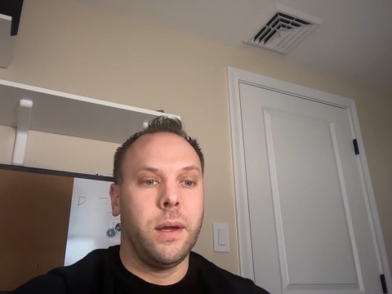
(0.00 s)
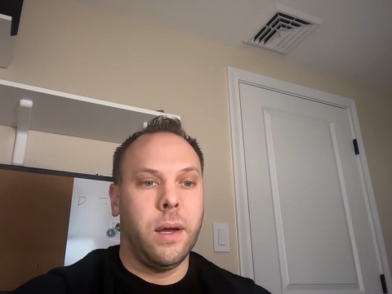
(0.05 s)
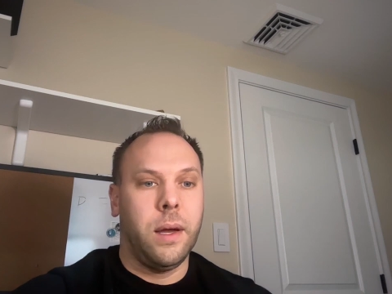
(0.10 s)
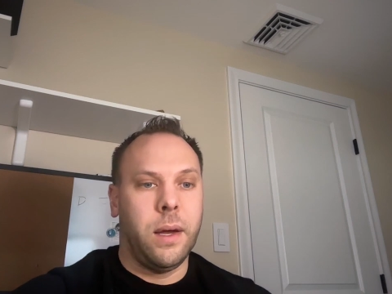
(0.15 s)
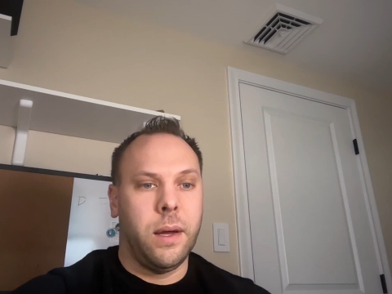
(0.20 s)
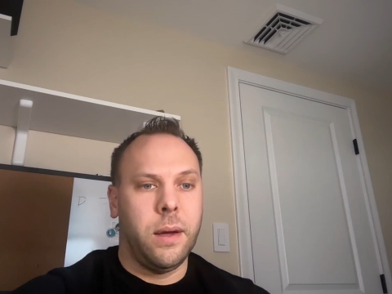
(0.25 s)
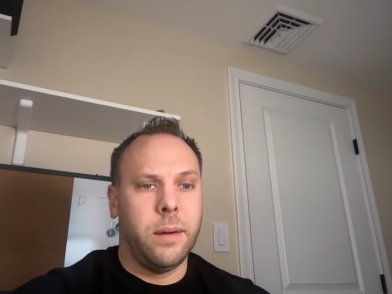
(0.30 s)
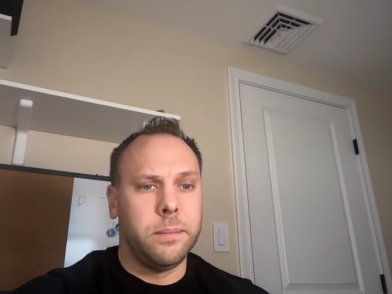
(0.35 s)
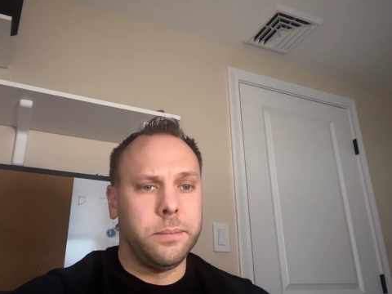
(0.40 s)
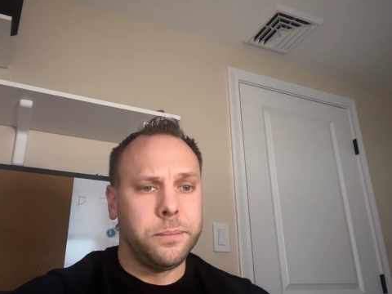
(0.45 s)

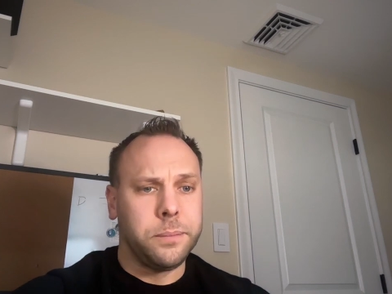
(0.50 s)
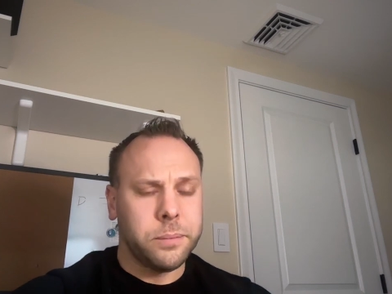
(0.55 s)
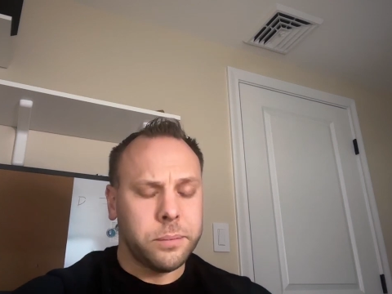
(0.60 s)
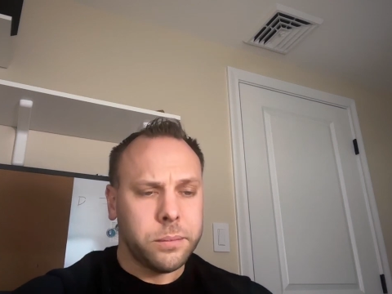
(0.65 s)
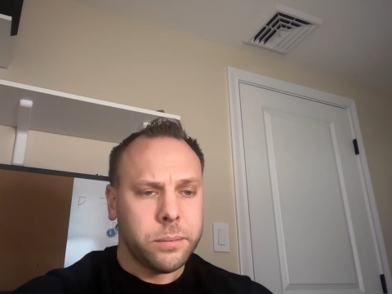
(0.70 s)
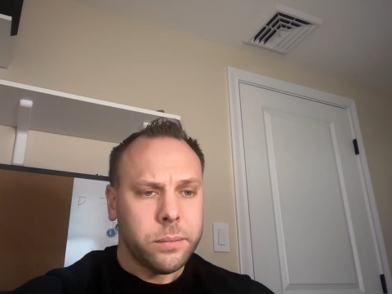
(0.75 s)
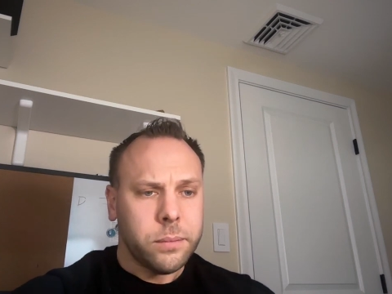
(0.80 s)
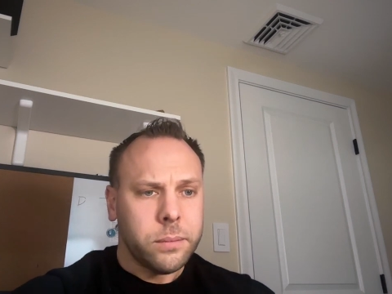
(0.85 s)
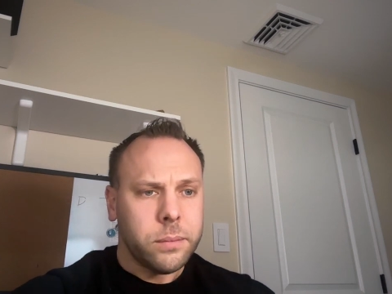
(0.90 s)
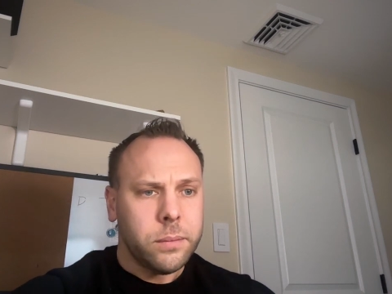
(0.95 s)
And
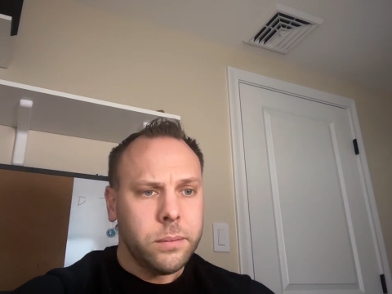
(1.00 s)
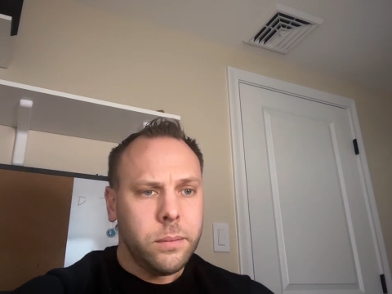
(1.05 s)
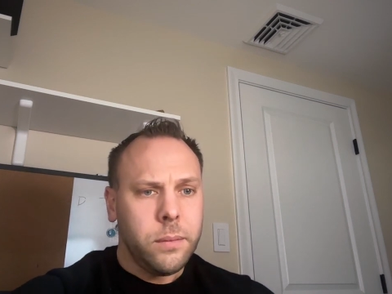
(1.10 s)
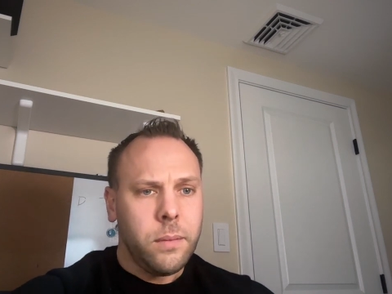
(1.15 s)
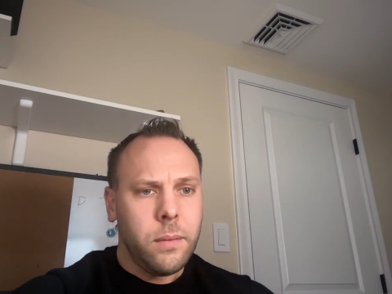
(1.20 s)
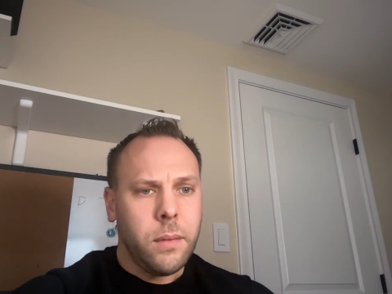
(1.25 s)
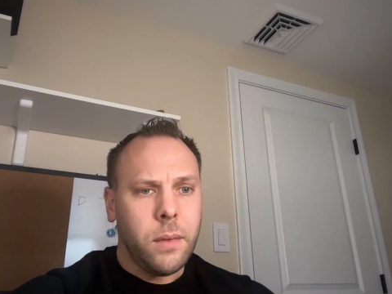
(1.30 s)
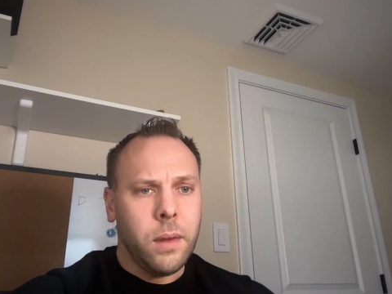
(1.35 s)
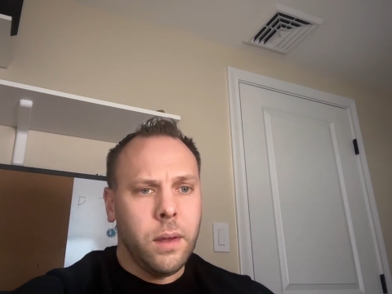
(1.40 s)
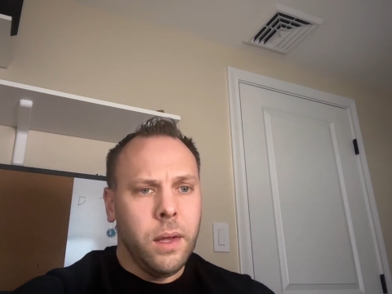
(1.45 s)

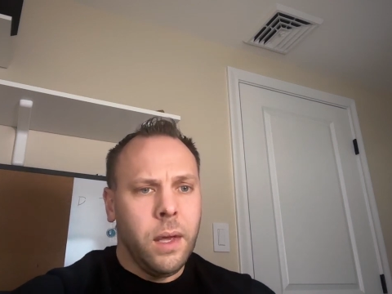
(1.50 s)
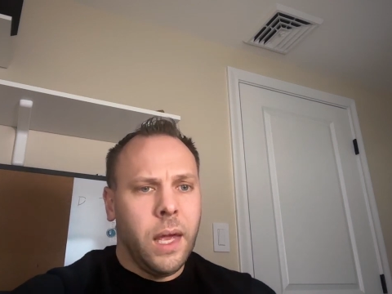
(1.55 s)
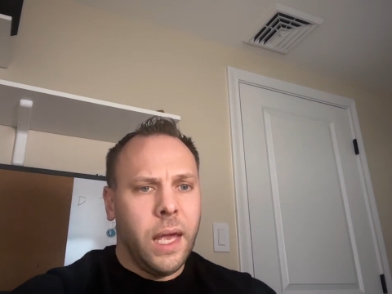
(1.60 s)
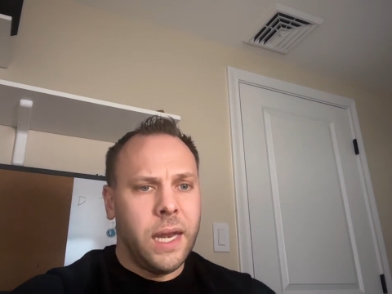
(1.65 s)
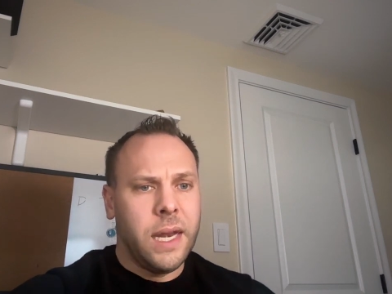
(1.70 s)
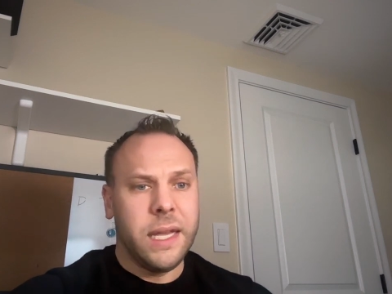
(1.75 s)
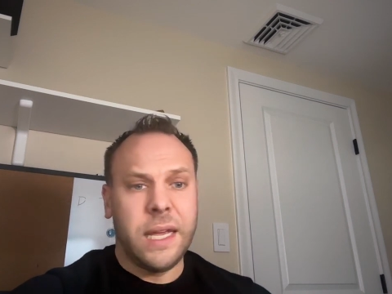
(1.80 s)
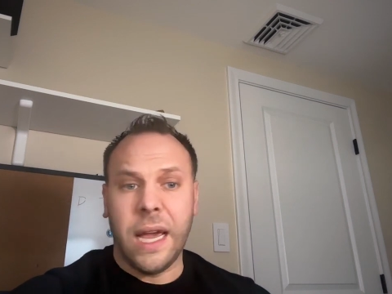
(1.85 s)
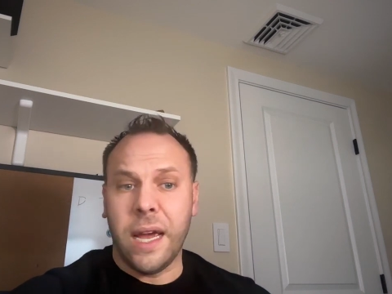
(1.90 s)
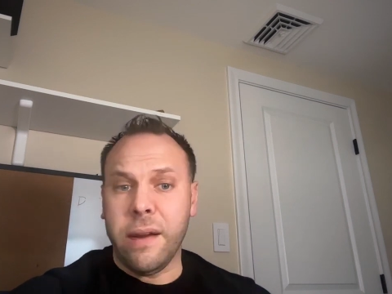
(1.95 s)

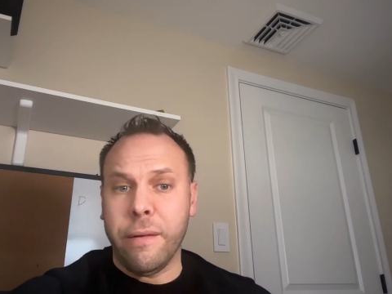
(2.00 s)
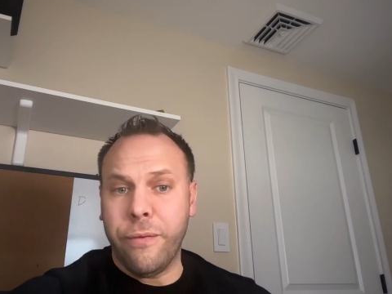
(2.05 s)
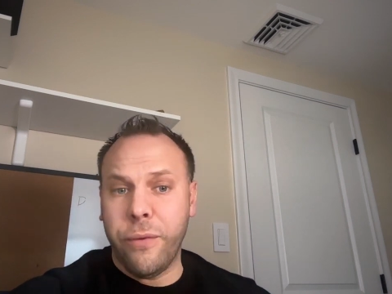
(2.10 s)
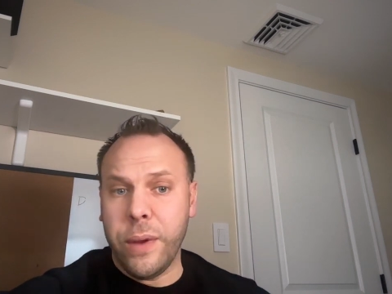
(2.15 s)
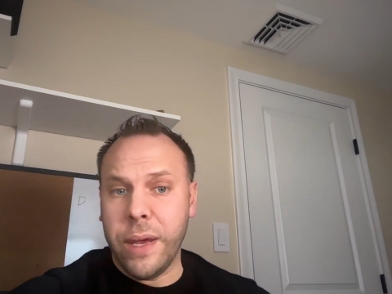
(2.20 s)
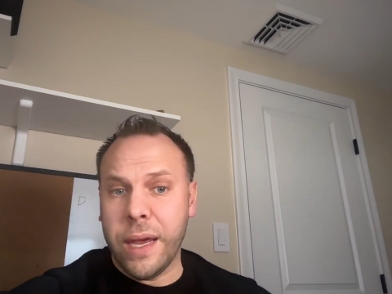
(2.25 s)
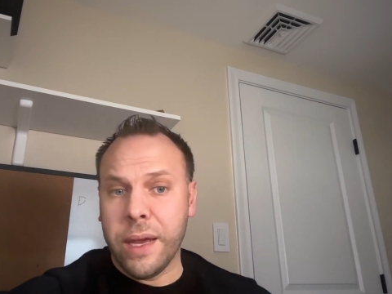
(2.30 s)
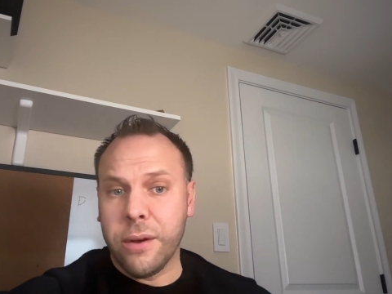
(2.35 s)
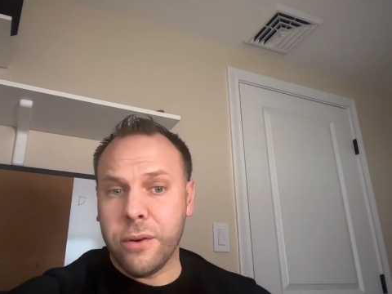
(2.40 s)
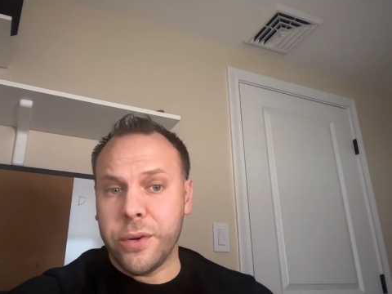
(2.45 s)
again, if
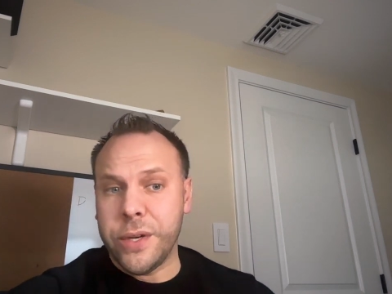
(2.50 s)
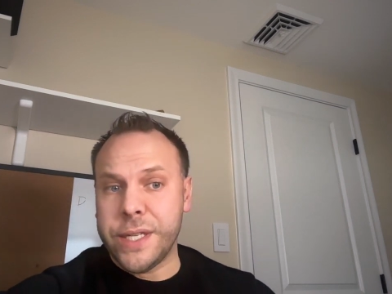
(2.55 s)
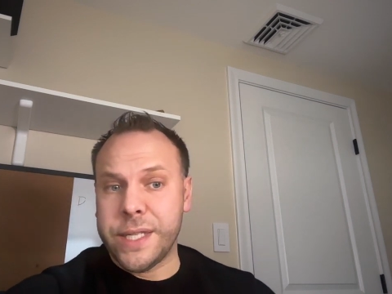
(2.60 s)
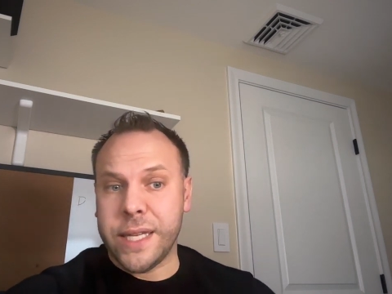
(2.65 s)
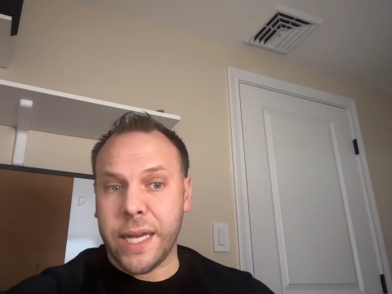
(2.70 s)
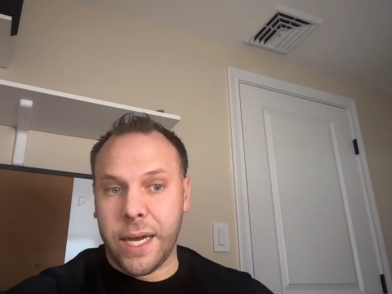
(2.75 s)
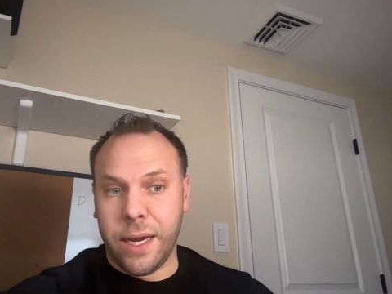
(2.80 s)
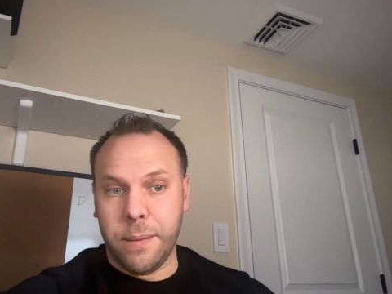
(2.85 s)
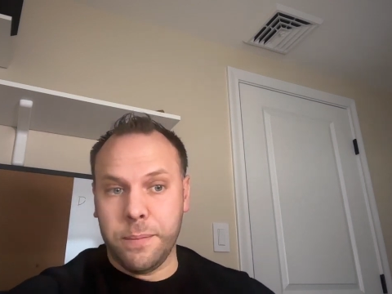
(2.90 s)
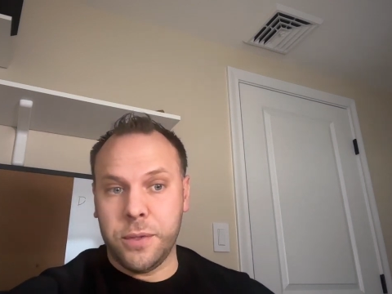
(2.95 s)
we increase
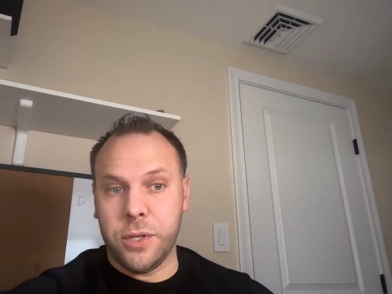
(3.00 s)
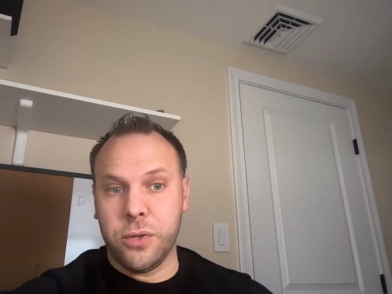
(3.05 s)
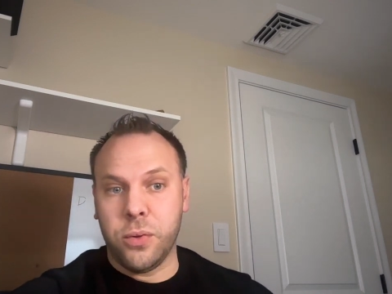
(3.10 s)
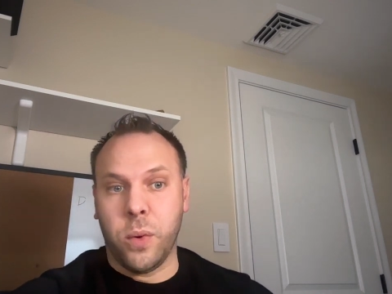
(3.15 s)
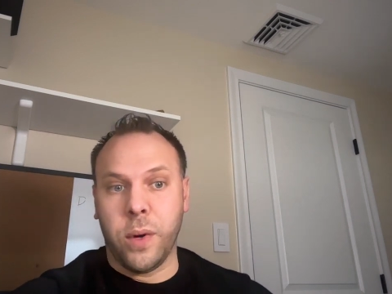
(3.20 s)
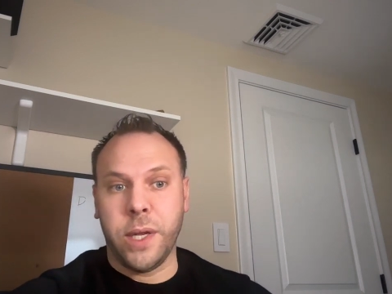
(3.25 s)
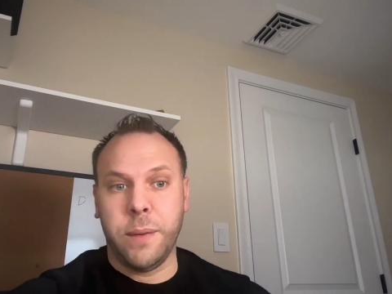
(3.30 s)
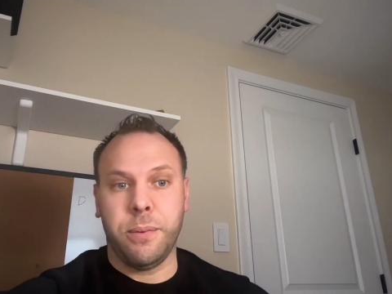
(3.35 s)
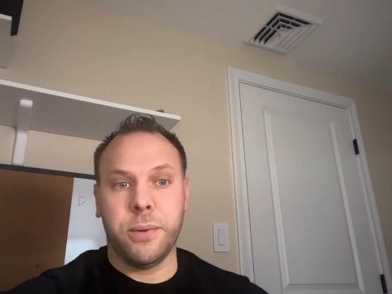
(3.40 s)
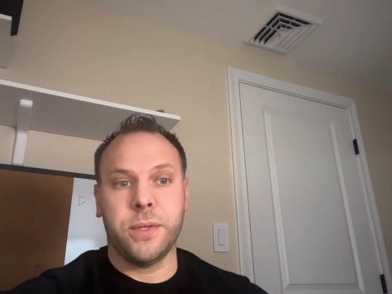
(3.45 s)
that up to
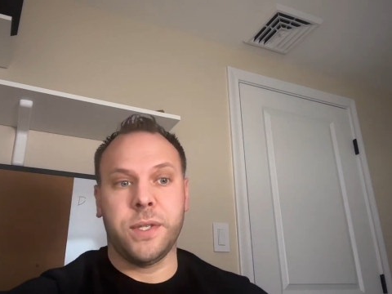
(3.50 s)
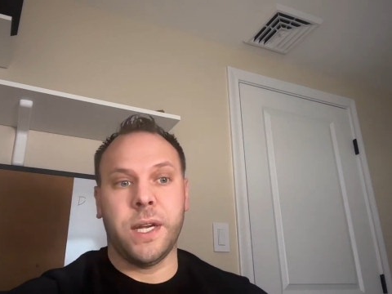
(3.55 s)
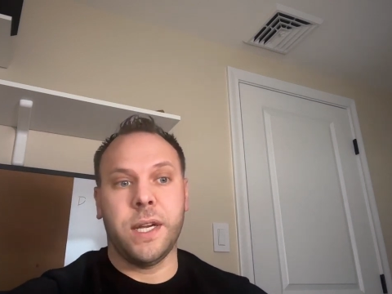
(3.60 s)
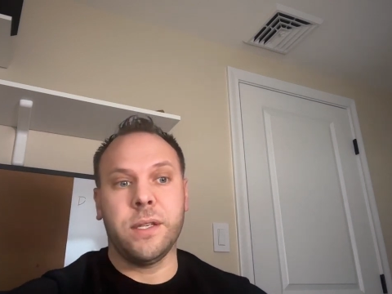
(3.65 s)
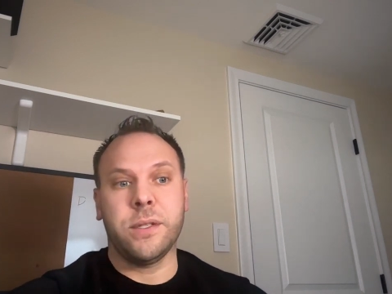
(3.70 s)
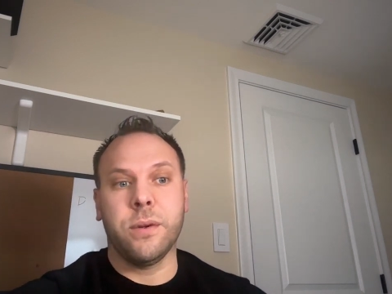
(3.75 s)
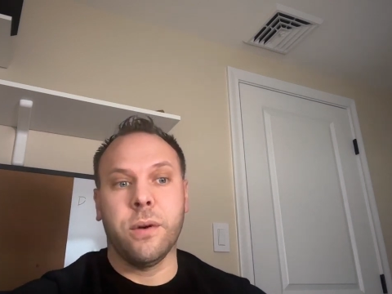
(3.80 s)
20%,